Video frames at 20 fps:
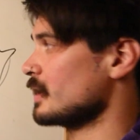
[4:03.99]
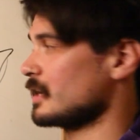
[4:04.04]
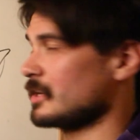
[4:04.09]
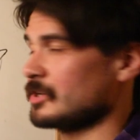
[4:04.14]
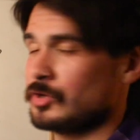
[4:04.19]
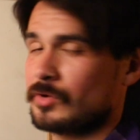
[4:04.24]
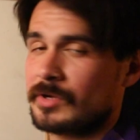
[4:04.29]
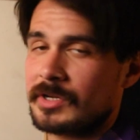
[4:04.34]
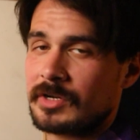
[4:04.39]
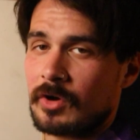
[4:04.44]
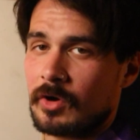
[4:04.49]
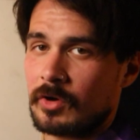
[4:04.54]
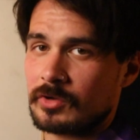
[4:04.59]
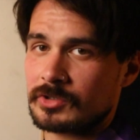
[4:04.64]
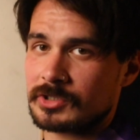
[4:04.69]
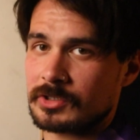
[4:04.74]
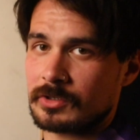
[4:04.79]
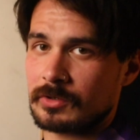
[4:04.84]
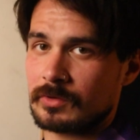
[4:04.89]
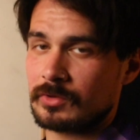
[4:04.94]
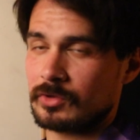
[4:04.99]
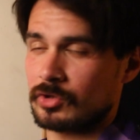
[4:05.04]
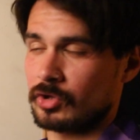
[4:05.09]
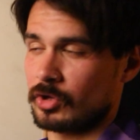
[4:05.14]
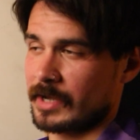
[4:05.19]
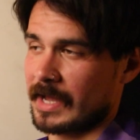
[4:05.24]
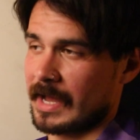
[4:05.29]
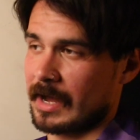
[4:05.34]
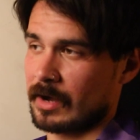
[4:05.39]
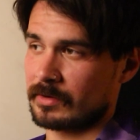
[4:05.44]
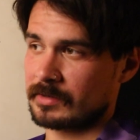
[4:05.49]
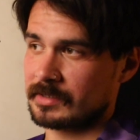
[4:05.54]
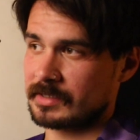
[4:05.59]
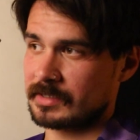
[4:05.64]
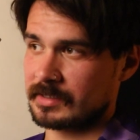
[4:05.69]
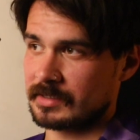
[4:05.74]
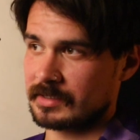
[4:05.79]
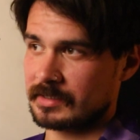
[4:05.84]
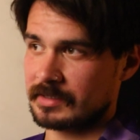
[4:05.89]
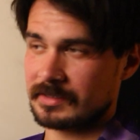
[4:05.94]
And you can also look out
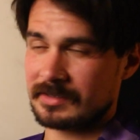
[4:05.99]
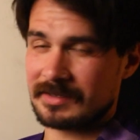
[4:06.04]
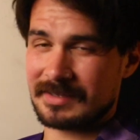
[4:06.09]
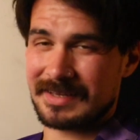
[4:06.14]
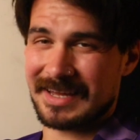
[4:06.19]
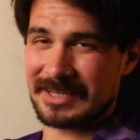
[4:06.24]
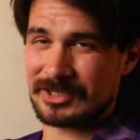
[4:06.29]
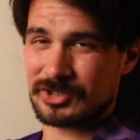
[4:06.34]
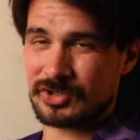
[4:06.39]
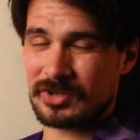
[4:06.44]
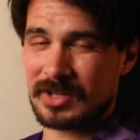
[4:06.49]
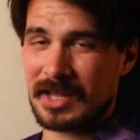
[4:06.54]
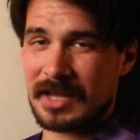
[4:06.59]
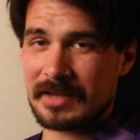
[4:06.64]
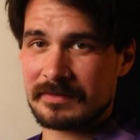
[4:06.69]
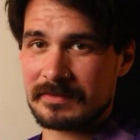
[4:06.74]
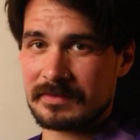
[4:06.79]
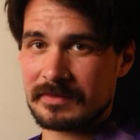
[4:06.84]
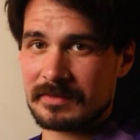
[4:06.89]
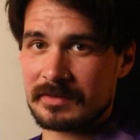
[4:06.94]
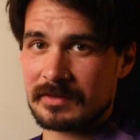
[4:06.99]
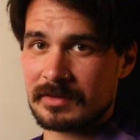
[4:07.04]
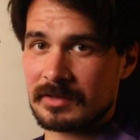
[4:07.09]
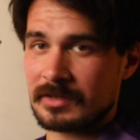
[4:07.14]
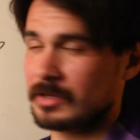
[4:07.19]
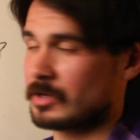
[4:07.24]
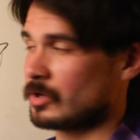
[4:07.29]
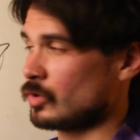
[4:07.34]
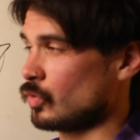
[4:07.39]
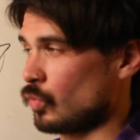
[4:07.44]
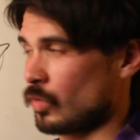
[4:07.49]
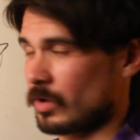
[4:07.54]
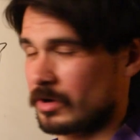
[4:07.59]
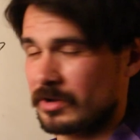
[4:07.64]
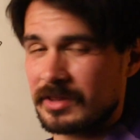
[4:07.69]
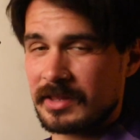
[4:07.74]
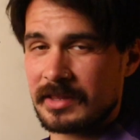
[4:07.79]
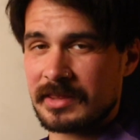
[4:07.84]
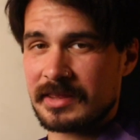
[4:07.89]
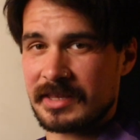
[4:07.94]
at your life. What
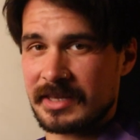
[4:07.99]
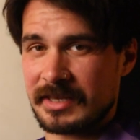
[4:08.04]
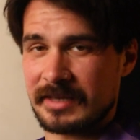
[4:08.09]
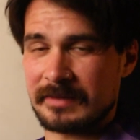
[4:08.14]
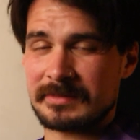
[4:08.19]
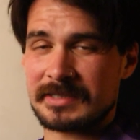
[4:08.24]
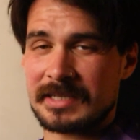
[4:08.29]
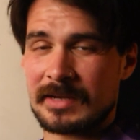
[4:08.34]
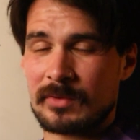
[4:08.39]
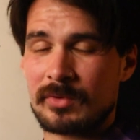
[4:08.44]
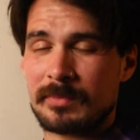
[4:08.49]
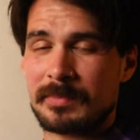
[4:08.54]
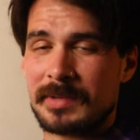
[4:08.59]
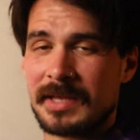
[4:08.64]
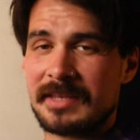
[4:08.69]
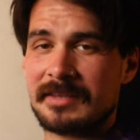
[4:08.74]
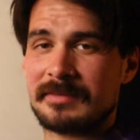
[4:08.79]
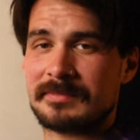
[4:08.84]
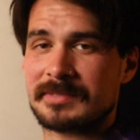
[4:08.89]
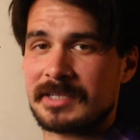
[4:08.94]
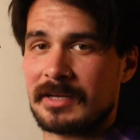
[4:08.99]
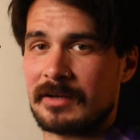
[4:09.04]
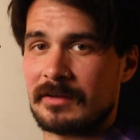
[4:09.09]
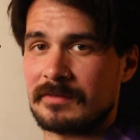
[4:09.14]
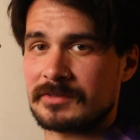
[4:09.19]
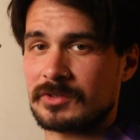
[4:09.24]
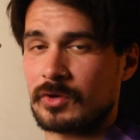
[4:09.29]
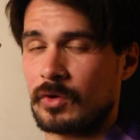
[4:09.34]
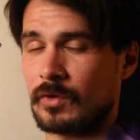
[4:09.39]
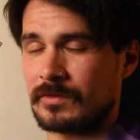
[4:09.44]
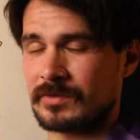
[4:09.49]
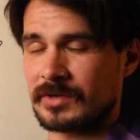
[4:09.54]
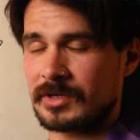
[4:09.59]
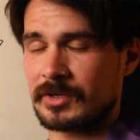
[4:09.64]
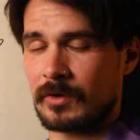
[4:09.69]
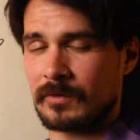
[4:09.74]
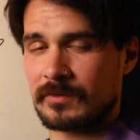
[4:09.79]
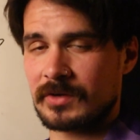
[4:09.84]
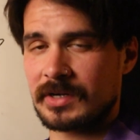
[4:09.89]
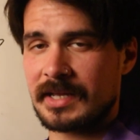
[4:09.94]
are the themes that replay themselves over
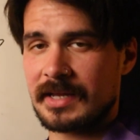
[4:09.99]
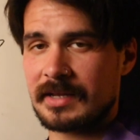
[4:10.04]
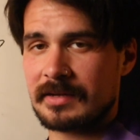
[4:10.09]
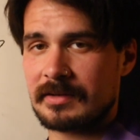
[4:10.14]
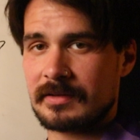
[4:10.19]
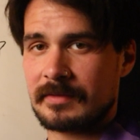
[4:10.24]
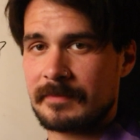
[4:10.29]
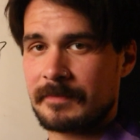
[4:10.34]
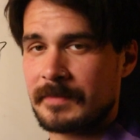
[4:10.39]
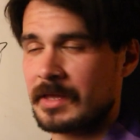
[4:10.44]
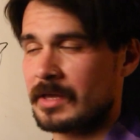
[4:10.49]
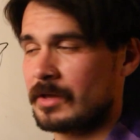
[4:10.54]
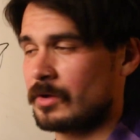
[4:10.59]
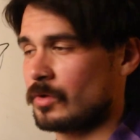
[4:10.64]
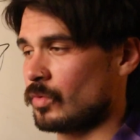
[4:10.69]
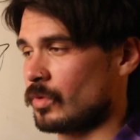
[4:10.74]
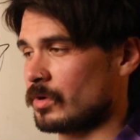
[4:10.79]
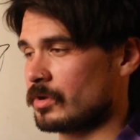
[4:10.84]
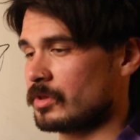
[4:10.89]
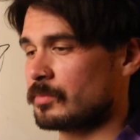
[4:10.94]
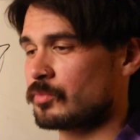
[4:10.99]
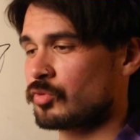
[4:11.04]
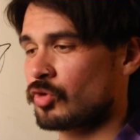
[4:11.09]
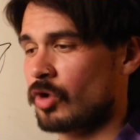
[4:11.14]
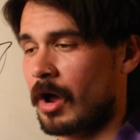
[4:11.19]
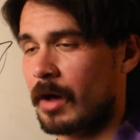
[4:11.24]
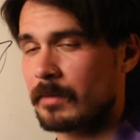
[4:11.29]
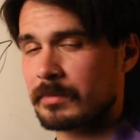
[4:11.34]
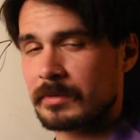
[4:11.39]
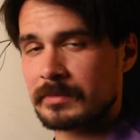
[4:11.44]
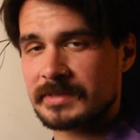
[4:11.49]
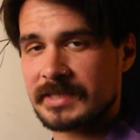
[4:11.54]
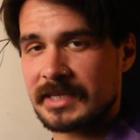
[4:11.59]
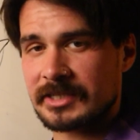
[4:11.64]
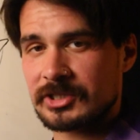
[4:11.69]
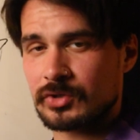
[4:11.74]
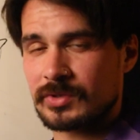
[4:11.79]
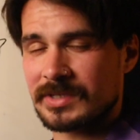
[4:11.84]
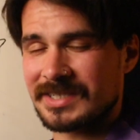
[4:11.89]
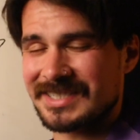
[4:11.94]
and over again? What are the problems
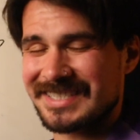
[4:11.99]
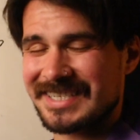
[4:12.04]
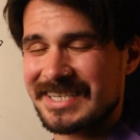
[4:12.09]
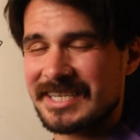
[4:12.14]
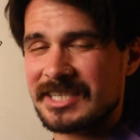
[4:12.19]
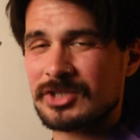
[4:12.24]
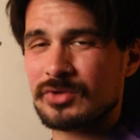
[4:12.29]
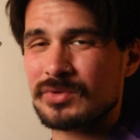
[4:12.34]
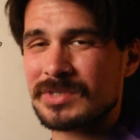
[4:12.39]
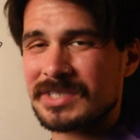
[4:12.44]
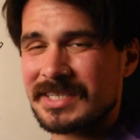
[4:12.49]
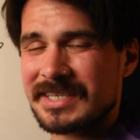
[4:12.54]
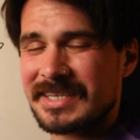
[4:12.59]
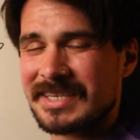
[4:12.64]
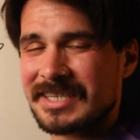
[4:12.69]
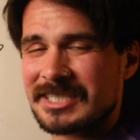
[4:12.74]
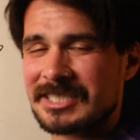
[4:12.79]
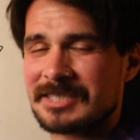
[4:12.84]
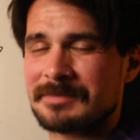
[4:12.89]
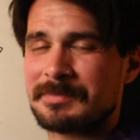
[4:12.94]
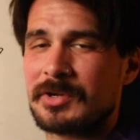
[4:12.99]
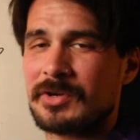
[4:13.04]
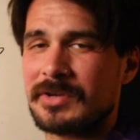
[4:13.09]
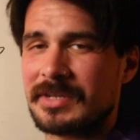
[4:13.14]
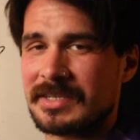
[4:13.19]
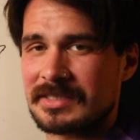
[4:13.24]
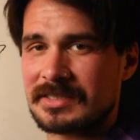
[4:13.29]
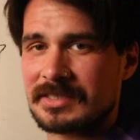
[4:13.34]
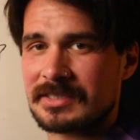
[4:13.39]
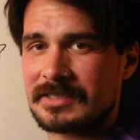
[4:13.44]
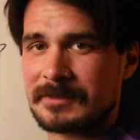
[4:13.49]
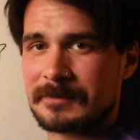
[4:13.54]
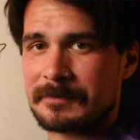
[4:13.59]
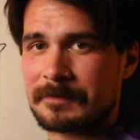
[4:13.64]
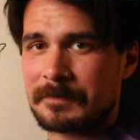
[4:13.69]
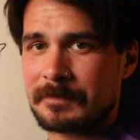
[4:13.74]
that you continuously experience